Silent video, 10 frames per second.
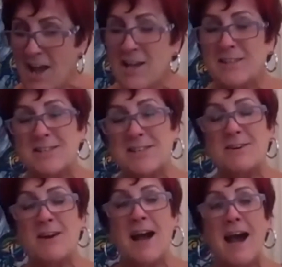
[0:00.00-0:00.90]

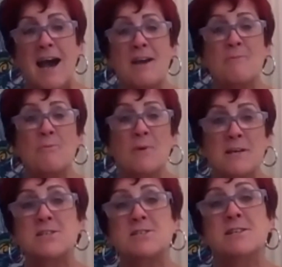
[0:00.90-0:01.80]
So I was
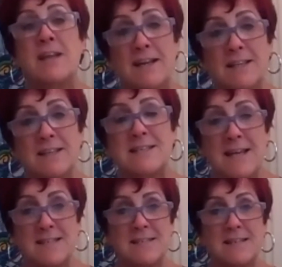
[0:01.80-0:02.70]
genetically
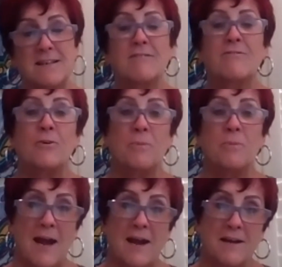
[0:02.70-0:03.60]
tested for
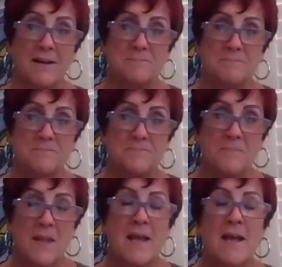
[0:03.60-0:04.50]
BRCA.
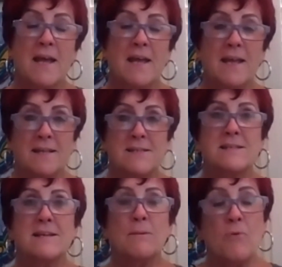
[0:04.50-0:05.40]
It's
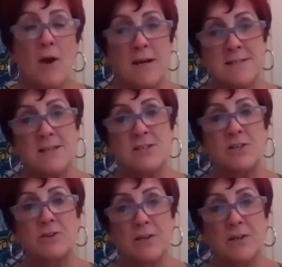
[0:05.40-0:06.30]
a process.
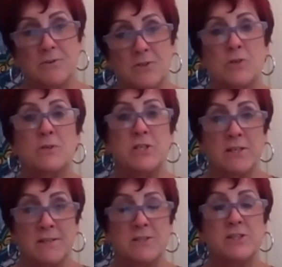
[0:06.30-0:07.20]
You go to a
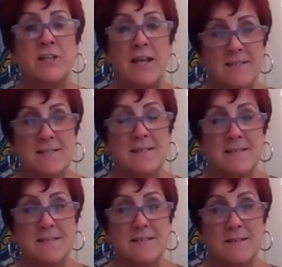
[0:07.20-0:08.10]

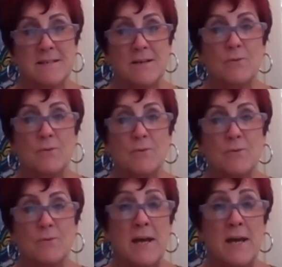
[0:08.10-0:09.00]
geneticist, which is
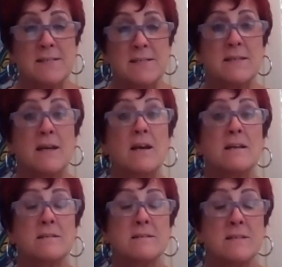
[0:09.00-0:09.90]
the best.
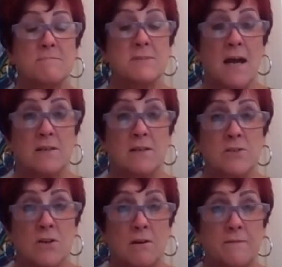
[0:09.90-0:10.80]
Some doctors'
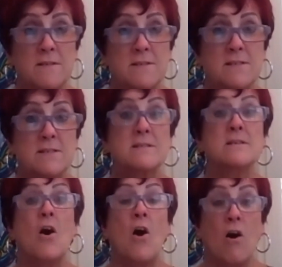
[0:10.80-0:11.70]
offices
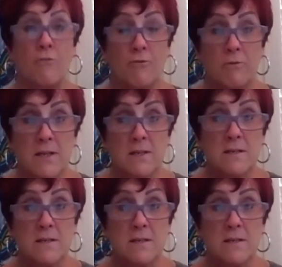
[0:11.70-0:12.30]
offer it,